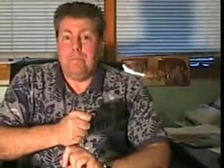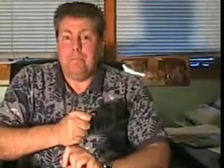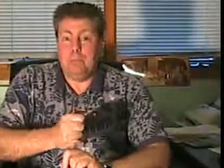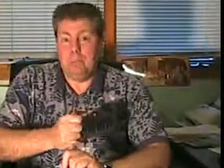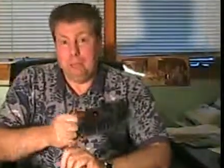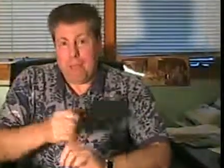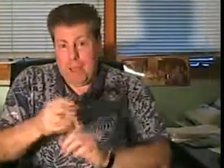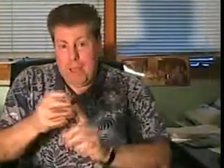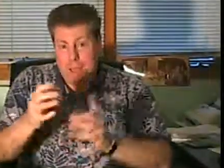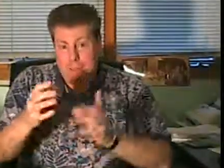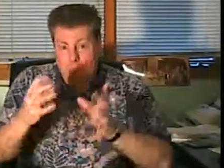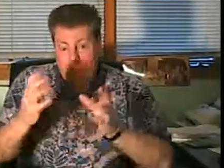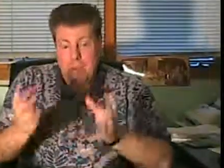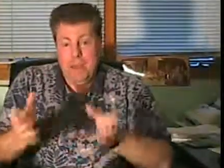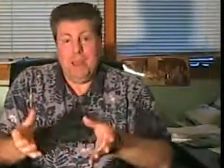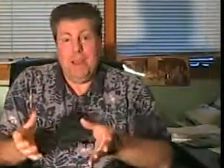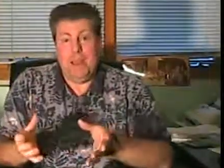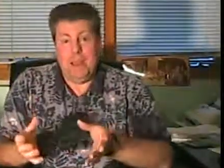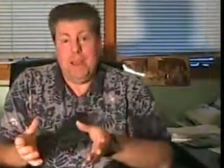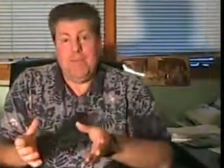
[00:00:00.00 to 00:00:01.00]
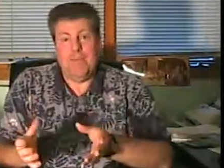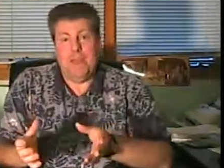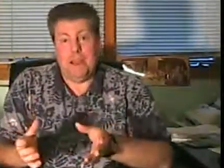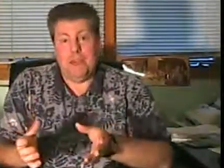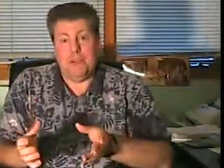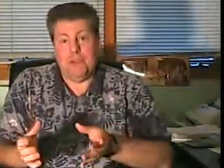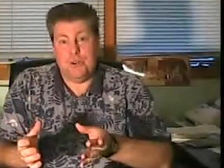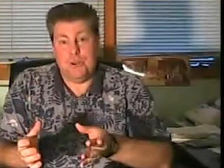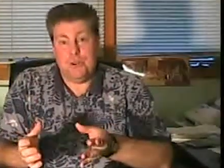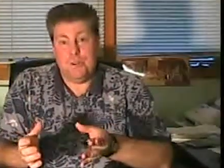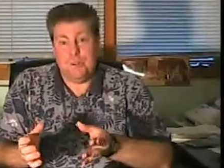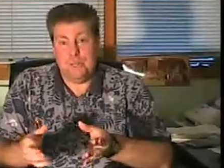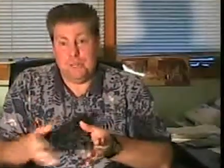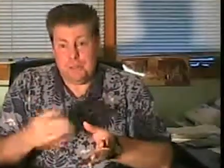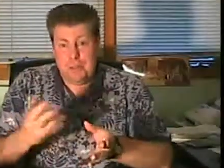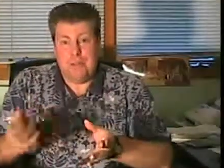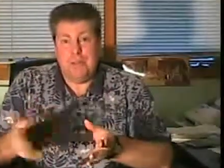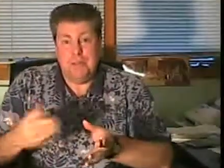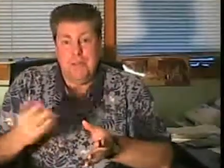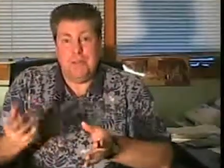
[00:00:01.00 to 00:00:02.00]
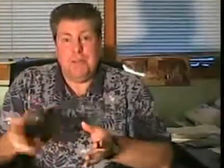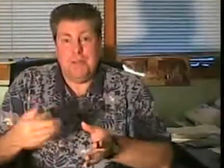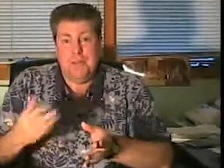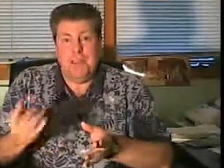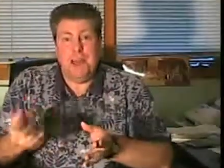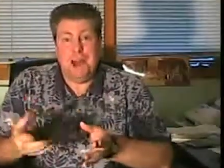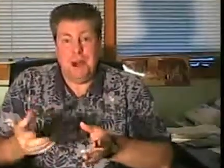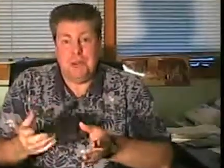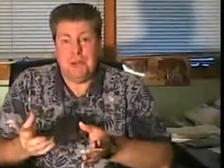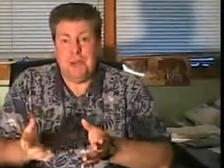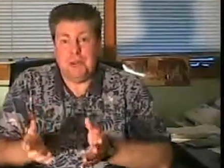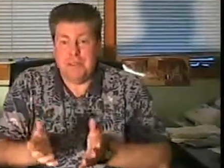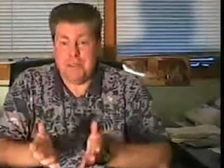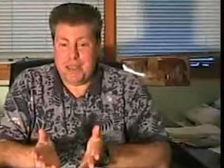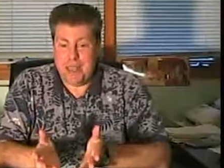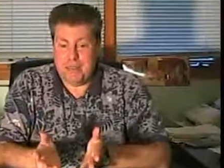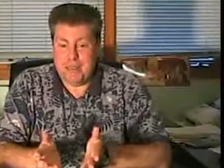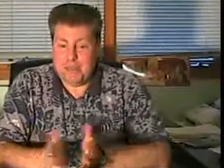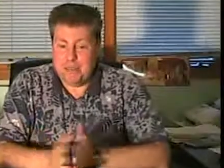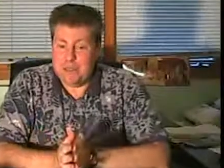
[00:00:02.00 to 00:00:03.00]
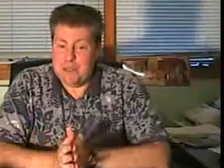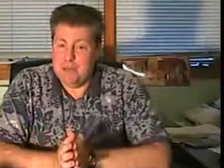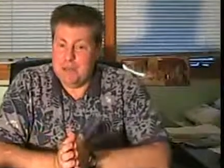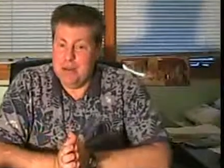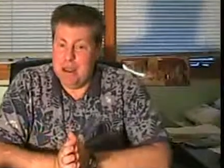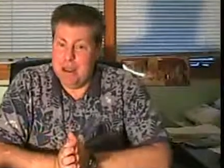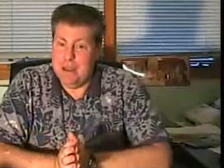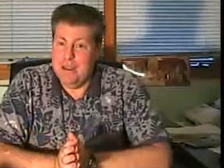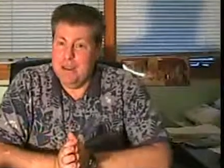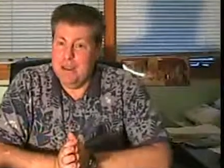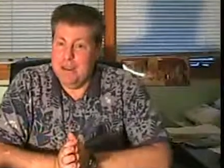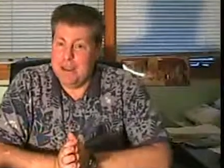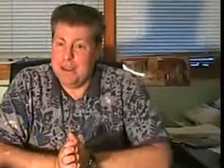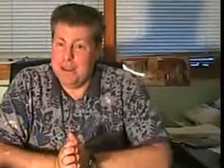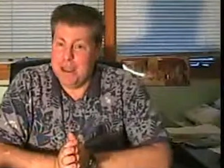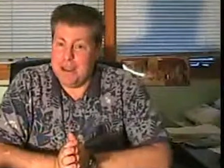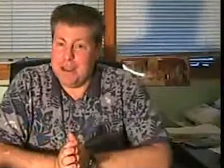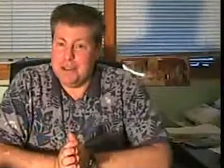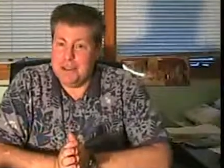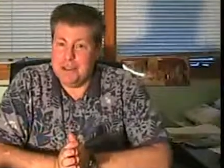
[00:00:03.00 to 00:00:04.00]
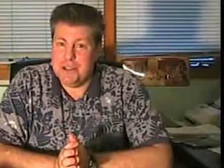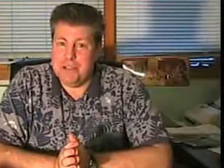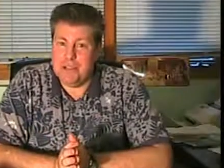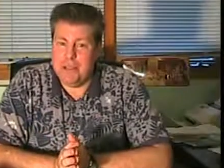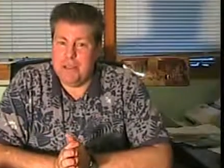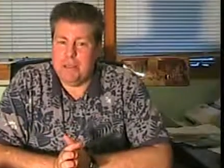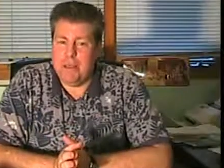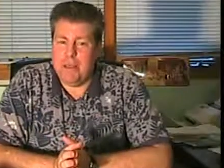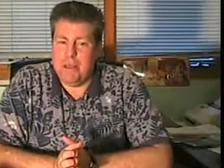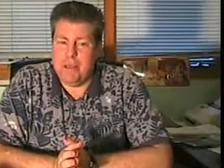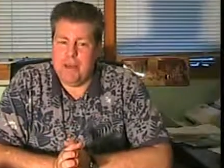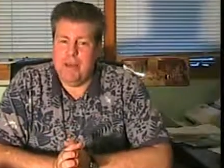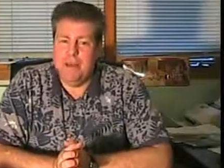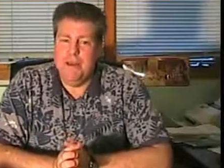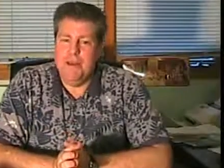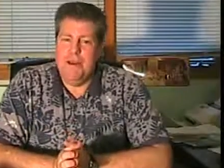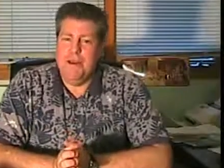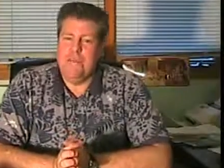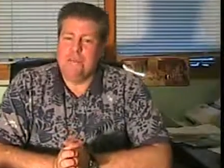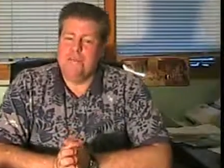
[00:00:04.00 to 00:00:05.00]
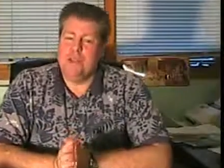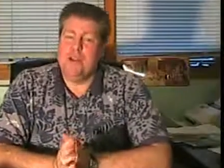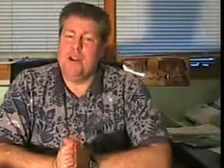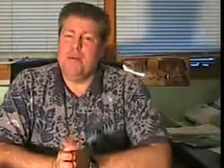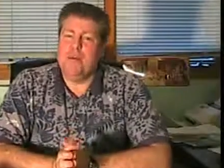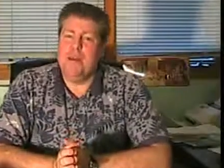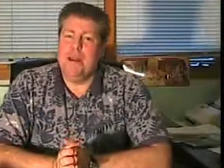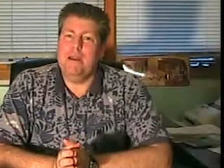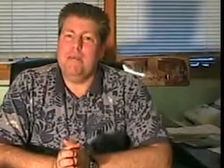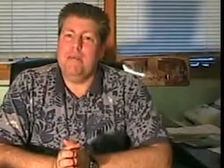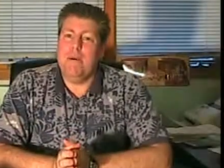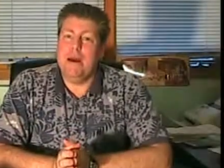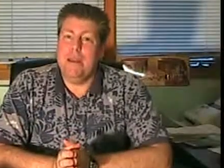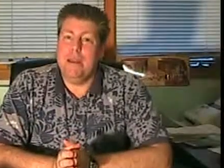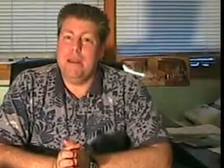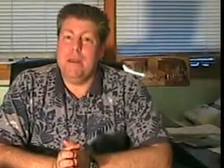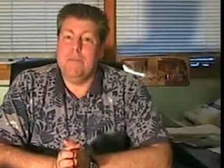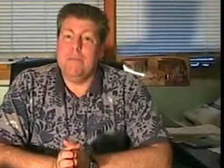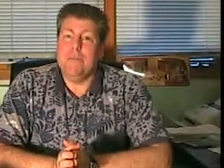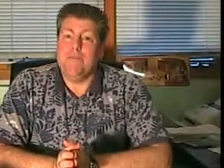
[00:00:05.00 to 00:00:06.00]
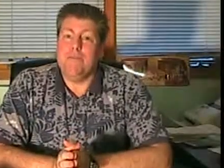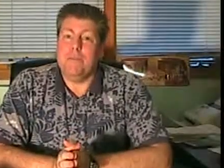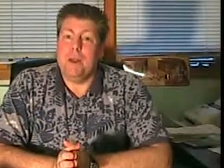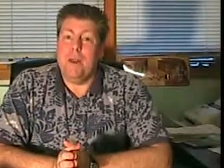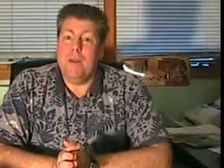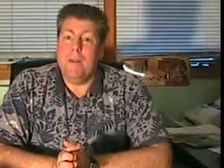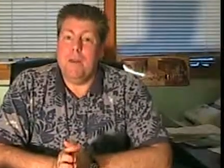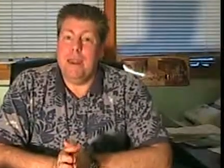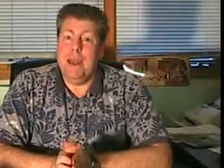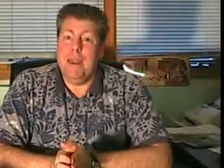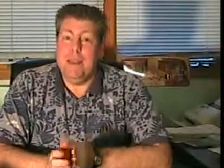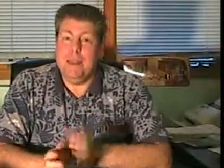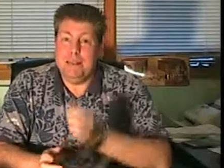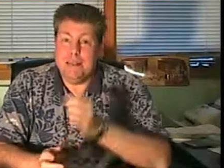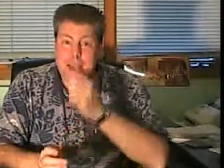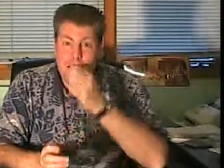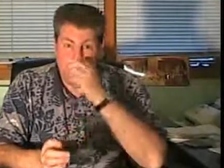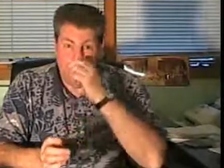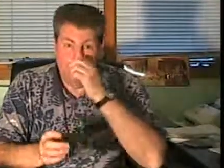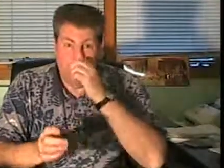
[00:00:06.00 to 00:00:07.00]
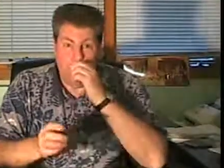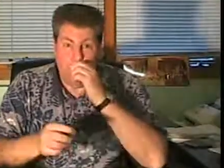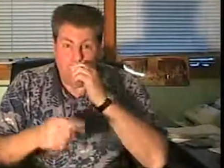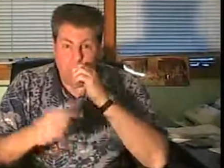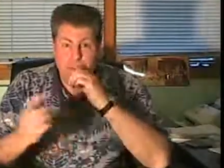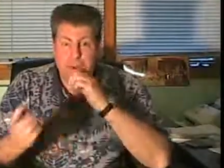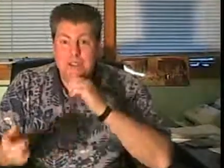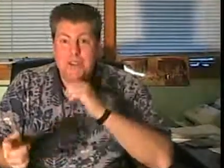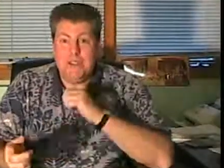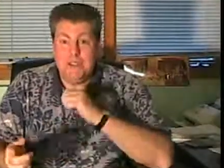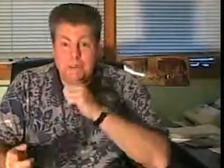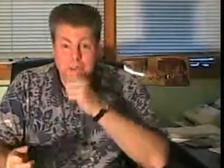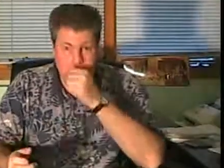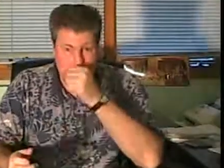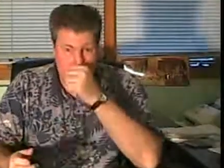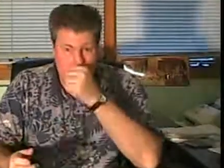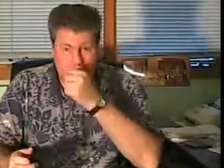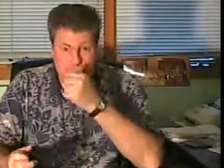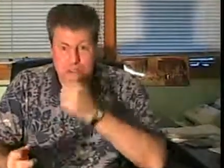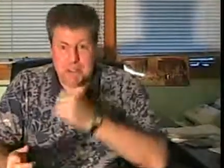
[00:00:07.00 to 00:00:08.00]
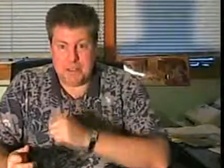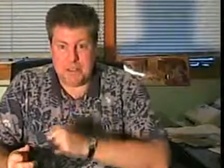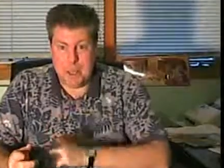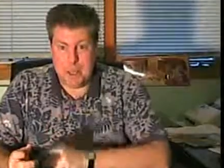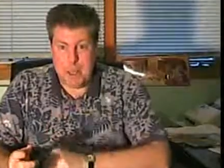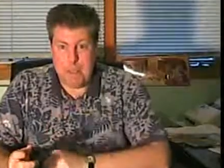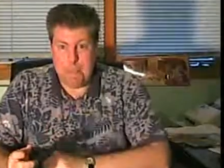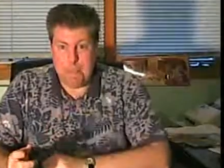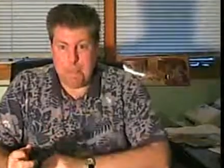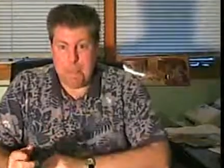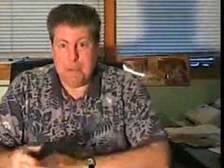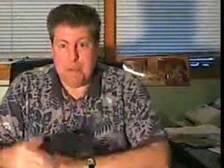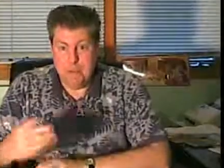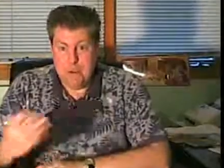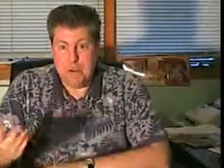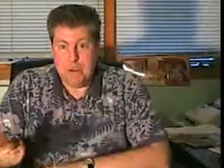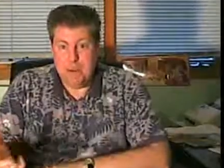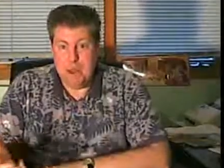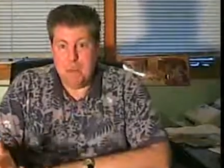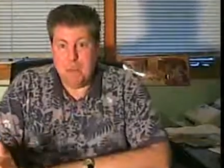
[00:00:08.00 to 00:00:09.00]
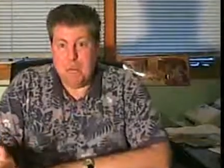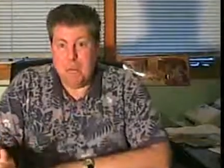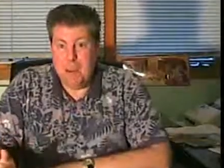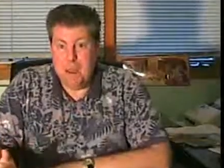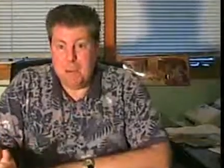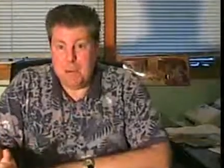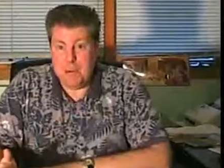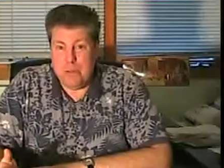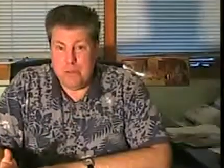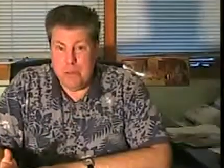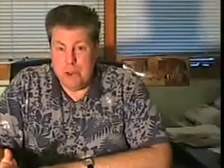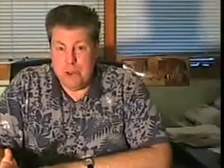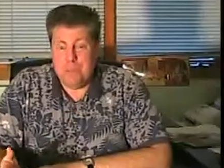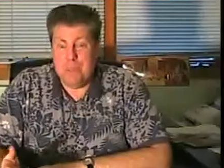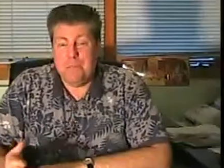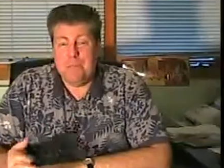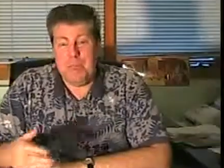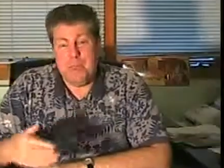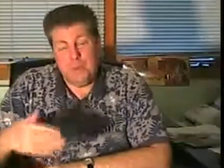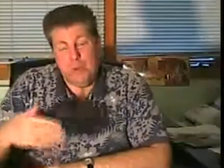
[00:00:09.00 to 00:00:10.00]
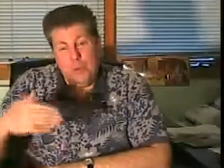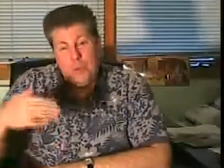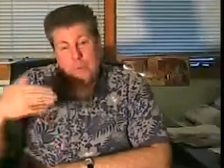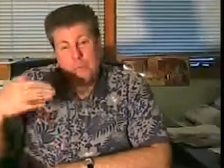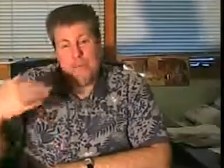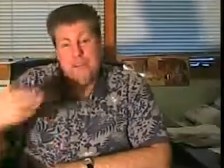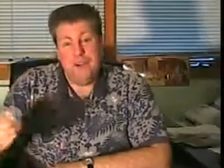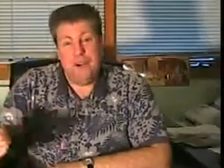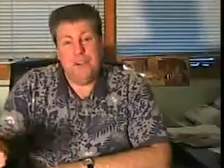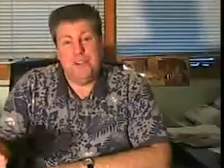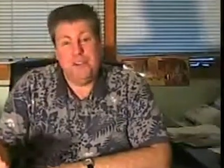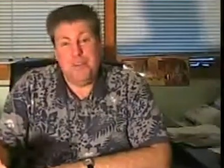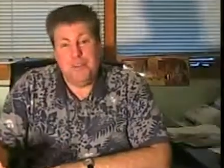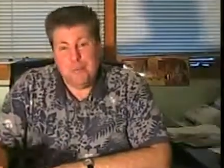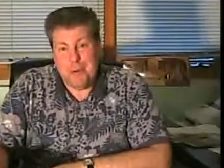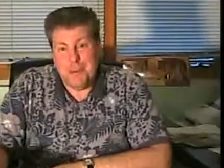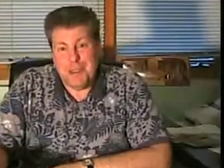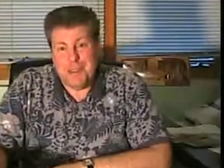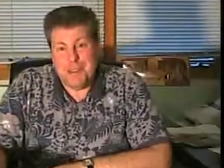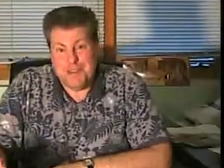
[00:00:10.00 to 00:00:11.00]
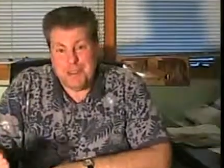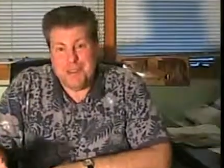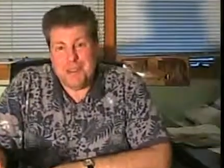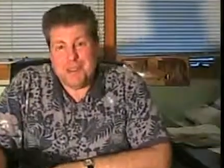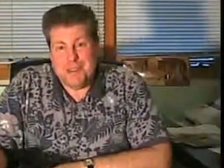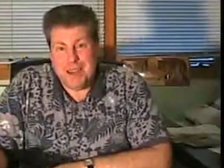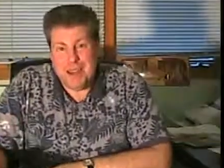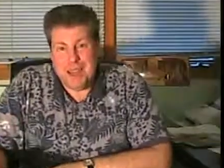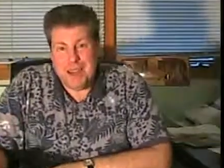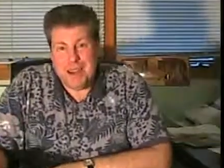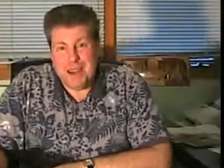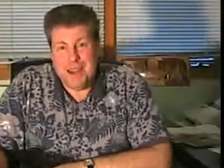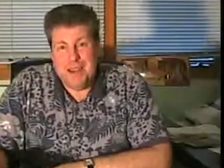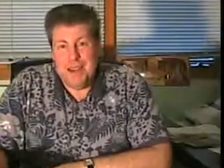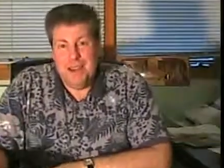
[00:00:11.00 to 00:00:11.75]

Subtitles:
by being an investor and flipping the houses and keeping the spread, like I just explained. You can make money anytime you refer somebody to the site. If you become a member there and you refer somebody to the site,